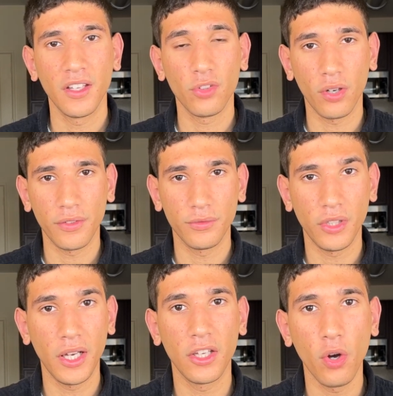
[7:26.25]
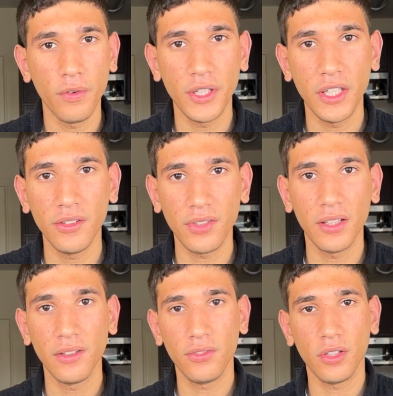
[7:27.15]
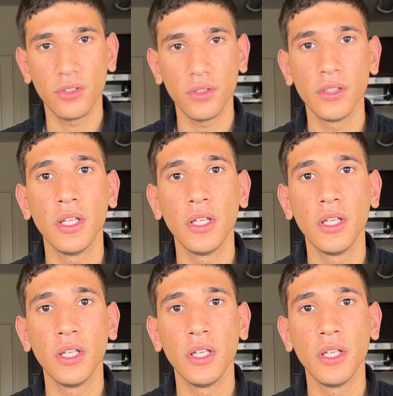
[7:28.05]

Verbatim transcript: So if I'm flying over here inside this circle,